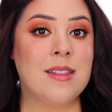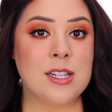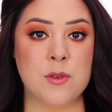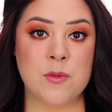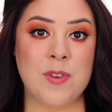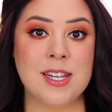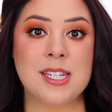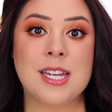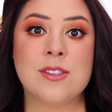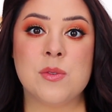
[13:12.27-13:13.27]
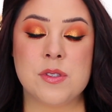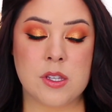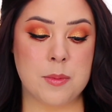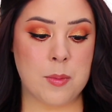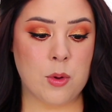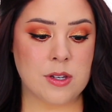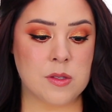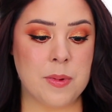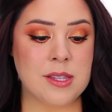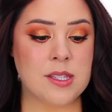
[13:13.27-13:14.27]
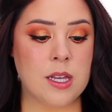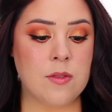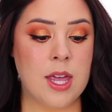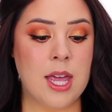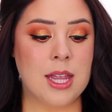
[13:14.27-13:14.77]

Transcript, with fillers: that's from Fenty, so it's a little bit more expensive.